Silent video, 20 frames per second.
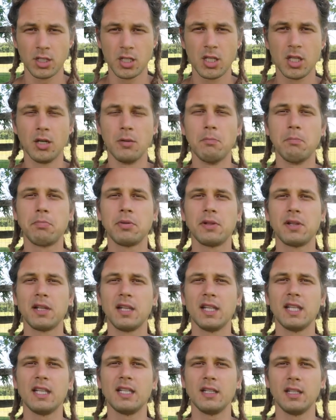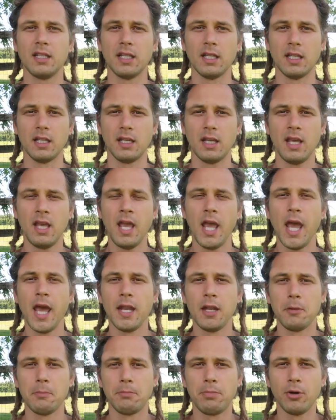completely,
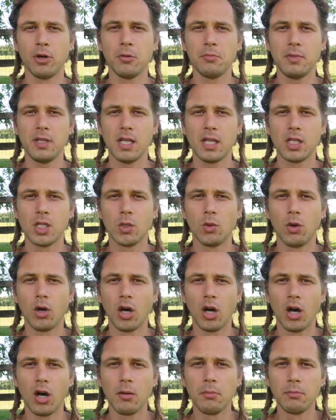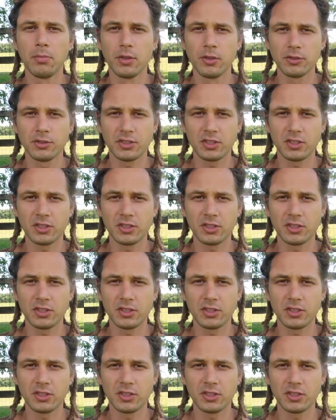and it put me into a humble